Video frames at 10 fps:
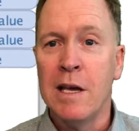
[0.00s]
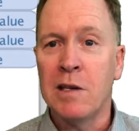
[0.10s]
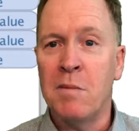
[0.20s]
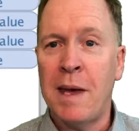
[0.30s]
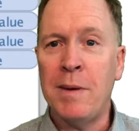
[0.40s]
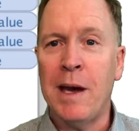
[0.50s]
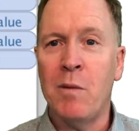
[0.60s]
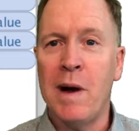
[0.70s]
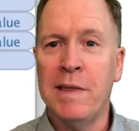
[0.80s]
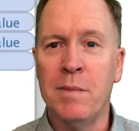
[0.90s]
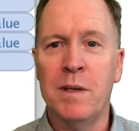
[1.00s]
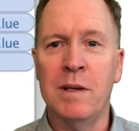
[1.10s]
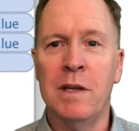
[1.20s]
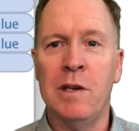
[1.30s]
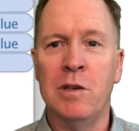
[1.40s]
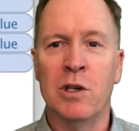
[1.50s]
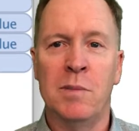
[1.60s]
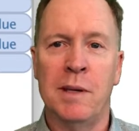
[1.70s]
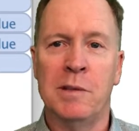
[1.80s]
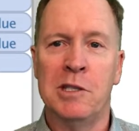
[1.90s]
So maybe I want the user to
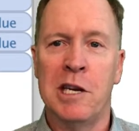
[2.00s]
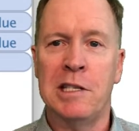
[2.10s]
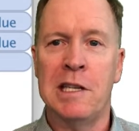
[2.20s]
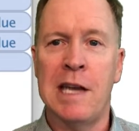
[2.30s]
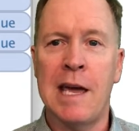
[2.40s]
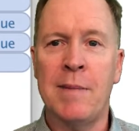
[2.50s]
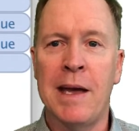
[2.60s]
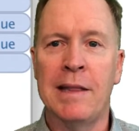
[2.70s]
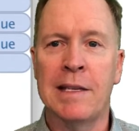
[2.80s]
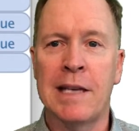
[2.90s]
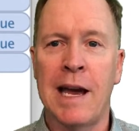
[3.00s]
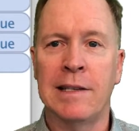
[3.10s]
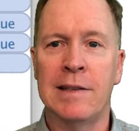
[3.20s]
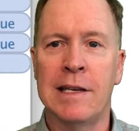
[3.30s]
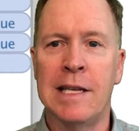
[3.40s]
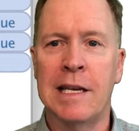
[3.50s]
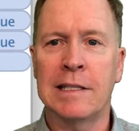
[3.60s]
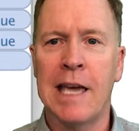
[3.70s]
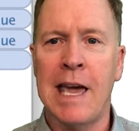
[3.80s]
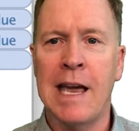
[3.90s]
be able to change the name and the size of the
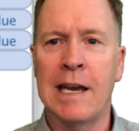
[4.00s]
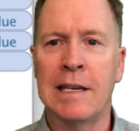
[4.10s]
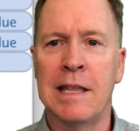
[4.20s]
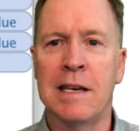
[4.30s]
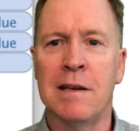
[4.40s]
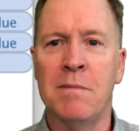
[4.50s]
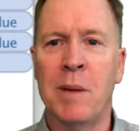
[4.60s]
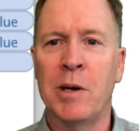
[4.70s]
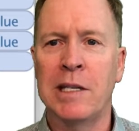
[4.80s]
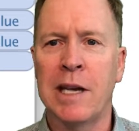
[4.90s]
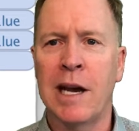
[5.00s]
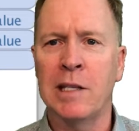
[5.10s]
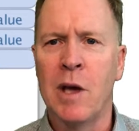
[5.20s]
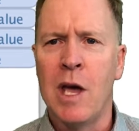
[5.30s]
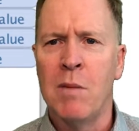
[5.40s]
disk and the memory size,